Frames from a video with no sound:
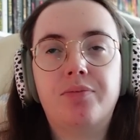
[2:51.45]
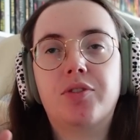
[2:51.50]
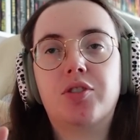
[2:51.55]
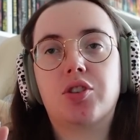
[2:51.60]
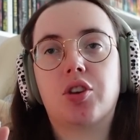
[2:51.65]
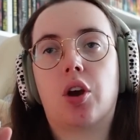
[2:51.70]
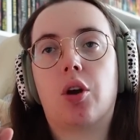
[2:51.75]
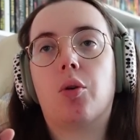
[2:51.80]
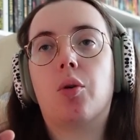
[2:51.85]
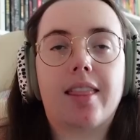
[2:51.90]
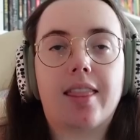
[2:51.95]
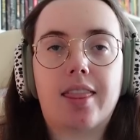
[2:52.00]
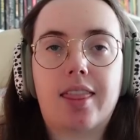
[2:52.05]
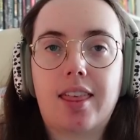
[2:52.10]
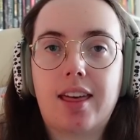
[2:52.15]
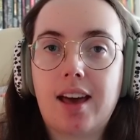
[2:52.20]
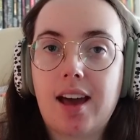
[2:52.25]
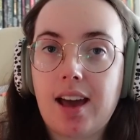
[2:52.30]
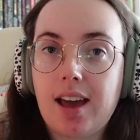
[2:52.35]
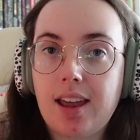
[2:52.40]
So
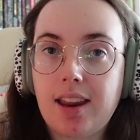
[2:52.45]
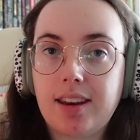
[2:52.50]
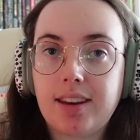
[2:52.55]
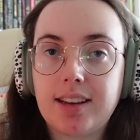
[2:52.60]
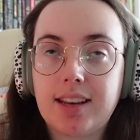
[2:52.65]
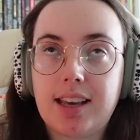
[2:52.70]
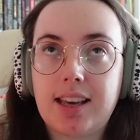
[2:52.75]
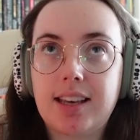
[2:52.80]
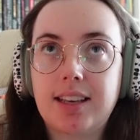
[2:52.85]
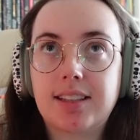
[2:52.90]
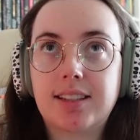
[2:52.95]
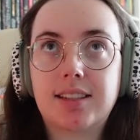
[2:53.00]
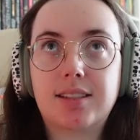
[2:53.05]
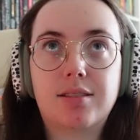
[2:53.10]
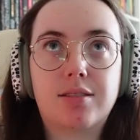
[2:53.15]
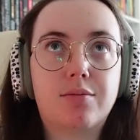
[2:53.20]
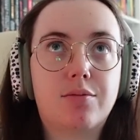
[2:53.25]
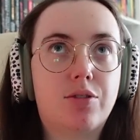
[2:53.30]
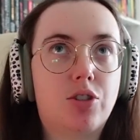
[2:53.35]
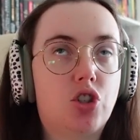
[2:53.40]
that
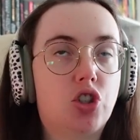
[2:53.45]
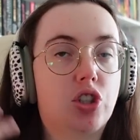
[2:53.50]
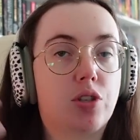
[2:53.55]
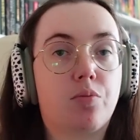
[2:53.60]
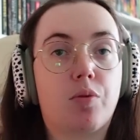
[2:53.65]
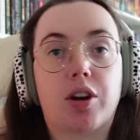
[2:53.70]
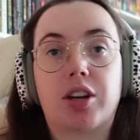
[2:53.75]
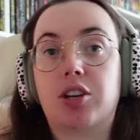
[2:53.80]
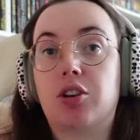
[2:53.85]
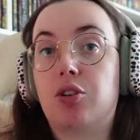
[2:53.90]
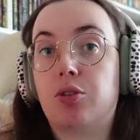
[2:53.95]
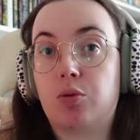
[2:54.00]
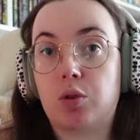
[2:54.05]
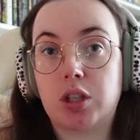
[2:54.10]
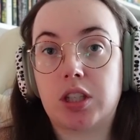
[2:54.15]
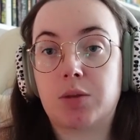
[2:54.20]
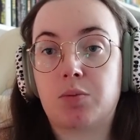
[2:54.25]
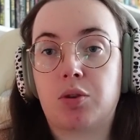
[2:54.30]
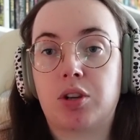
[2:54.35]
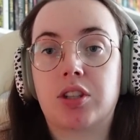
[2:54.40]
is just a breakdown of
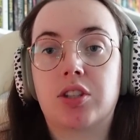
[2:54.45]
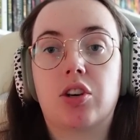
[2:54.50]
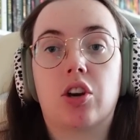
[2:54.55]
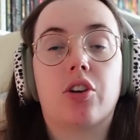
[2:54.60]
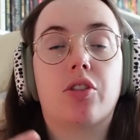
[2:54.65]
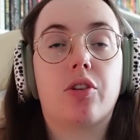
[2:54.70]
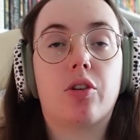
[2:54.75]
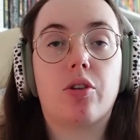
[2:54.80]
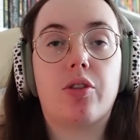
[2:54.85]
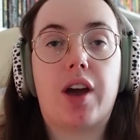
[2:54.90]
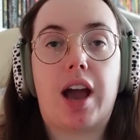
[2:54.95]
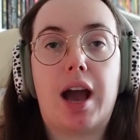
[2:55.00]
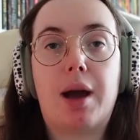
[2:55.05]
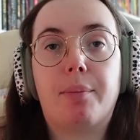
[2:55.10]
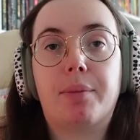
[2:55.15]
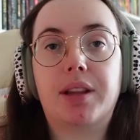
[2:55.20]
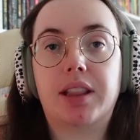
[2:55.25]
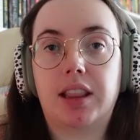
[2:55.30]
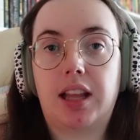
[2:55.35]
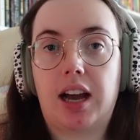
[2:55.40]
what sprints are. They're that,
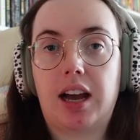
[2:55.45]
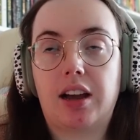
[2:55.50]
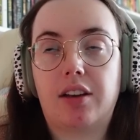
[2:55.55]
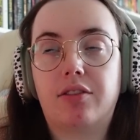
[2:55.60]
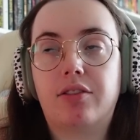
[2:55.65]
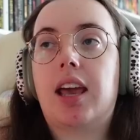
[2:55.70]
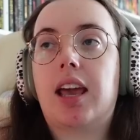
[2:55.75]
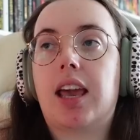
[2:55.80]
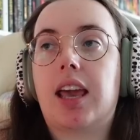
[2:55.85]
but live.